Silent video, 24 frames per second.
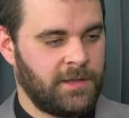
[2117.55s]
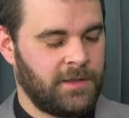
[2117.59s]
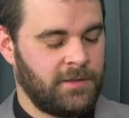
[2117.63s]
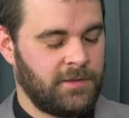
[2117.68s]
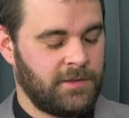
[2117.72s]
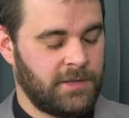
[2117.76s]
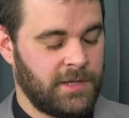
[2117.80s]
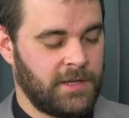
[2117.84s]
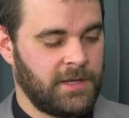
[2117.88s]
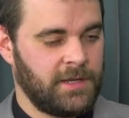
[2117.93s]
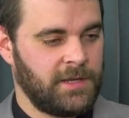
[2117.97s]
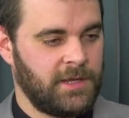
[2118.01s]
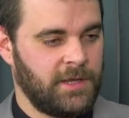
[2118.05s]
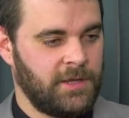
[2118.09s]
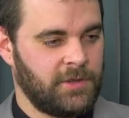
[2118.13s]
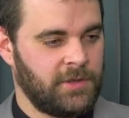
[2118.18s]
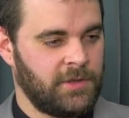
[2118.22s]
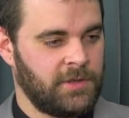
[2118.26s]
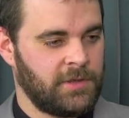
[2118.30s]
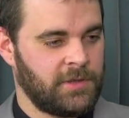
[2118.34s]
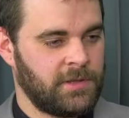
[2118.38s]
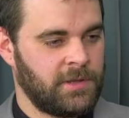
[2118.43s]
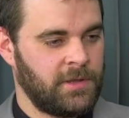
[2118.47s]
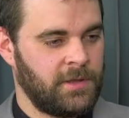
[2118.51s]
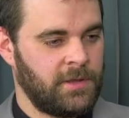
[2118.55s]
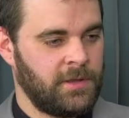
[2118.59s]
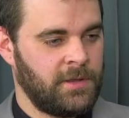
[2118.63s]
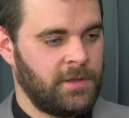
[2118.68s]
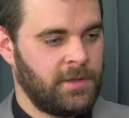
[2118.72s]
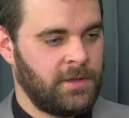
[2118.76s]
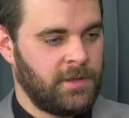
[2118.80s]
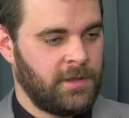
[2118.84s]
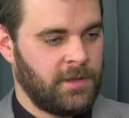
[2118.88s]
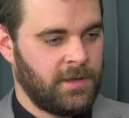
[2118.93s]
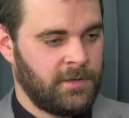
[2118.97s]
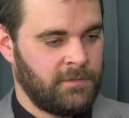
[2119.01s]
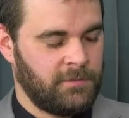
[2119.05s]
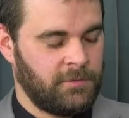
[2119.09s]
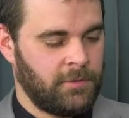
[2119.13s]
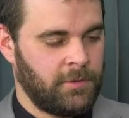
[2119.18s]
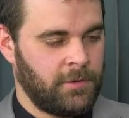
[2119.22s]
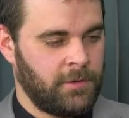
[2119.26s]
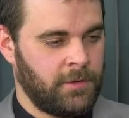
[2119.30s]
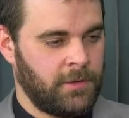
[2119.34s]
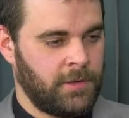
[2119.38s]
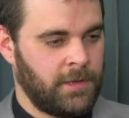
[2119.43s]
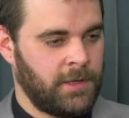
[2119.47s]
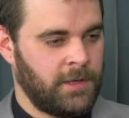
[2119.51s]
Ignatius of
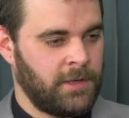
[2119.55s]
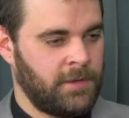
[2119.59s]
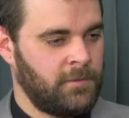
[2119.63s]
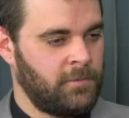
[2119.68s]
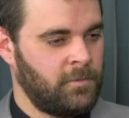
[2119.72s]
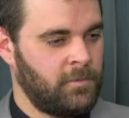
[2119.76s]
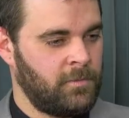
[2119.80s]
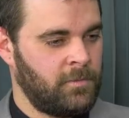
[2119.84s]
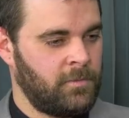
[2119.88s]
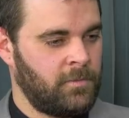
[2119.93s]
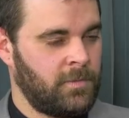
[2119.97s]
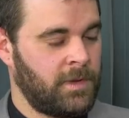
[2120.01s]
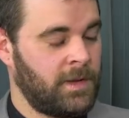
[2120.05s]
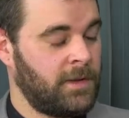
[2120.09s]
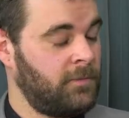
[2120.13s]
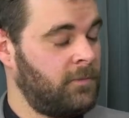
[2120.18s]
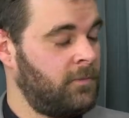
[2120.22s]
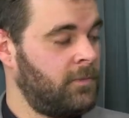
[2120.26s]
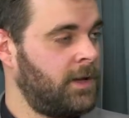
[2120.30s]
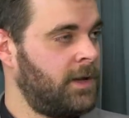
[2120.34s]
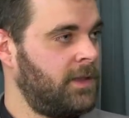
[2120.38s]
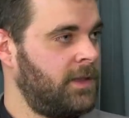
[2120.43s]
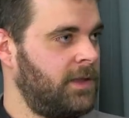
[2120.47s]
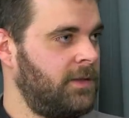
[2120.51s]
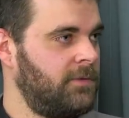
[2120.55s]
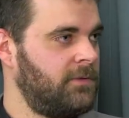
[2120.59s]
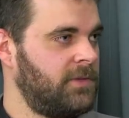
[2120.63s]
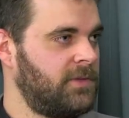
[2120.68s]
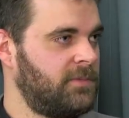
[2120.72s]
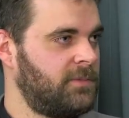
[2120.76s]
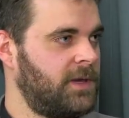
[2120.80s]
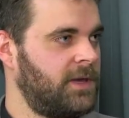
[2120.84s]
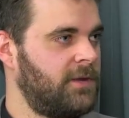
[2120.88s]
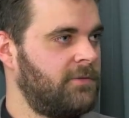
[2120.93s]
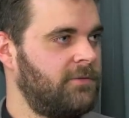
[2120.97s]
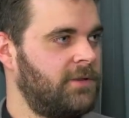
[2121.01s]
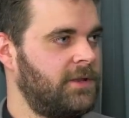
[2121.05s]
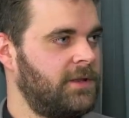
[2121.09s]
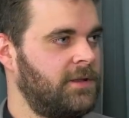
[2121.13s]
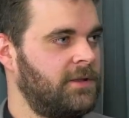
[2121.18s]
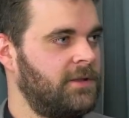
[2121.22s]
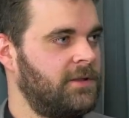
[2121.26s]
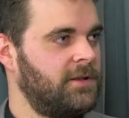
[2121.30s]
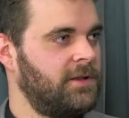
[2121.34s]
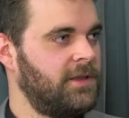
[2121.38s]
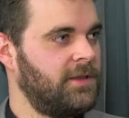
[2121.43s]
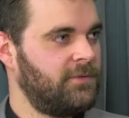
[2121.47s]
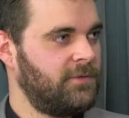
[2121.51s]
Loyola, and while he was
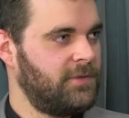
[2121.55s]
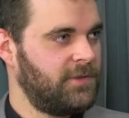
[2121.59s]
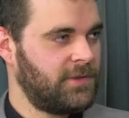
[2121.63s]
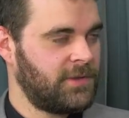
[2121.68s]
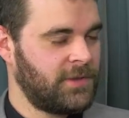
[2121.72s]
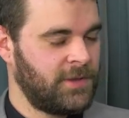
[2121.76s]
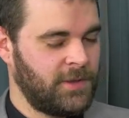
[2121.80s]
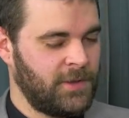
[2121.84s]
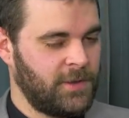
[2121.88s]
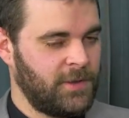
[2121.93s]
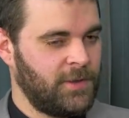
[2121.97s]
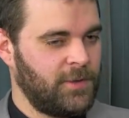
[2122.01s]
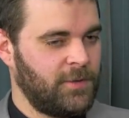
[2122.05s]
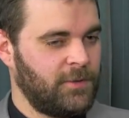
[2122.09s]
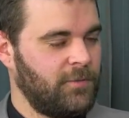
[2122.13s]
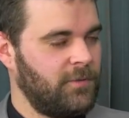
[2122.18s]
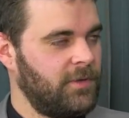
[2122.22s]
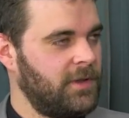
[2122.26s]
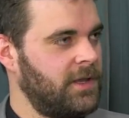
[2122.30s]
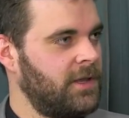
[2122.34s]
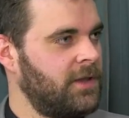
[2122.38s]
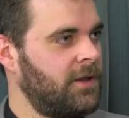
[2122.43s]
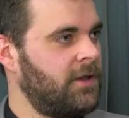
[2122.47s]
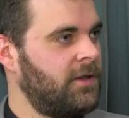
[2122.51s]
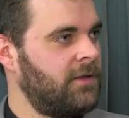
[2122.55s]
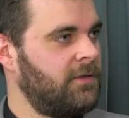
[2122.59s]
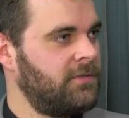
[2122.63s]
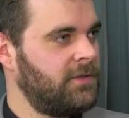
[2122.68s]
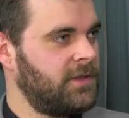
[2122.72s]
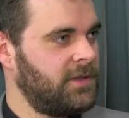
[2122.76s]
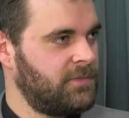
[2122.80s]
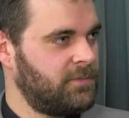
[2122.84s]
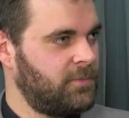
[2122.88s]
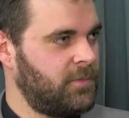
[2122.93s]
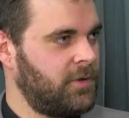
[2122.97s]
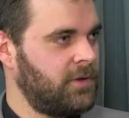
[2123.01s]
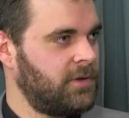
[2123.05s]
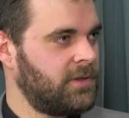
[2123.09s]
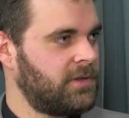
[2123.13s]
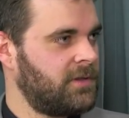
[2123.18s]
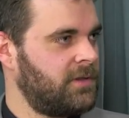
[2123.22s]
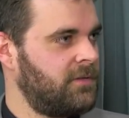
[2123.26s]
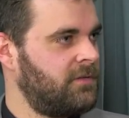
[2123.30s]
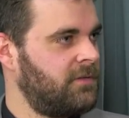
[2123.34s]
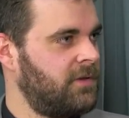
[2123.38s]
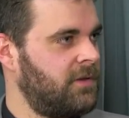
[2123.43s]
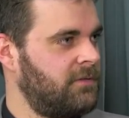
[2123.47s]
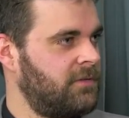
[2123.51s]
bedridden and he was reading all of these books
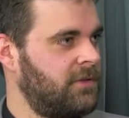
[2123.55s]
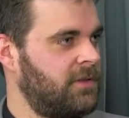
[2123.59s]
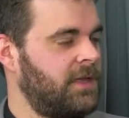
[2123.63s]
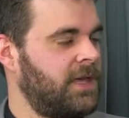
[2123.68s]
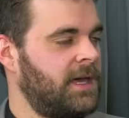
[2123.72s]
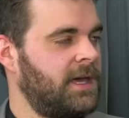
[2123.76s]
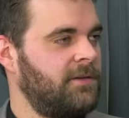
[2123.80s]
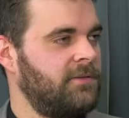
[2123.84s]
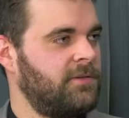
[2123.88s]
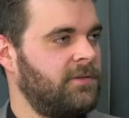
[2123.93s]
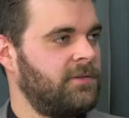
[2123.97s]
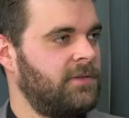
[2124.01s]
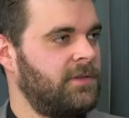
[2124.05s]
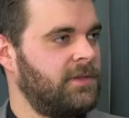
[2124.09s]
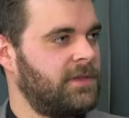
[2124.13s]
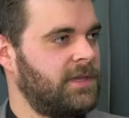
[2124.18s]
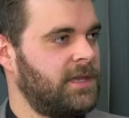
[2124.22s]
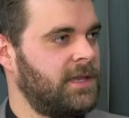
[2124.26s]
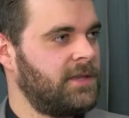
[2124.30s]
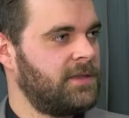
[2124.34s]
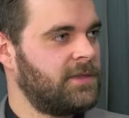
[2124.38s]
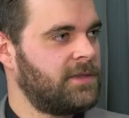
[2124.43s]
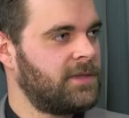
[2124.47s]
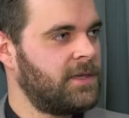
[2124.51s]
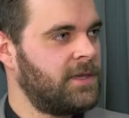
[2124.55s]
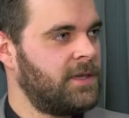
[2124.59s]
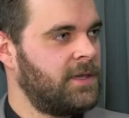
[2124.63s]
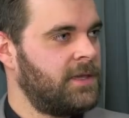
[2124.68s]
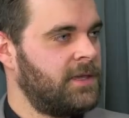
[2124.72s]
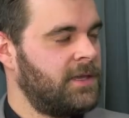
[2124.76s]
of the lives of the saints,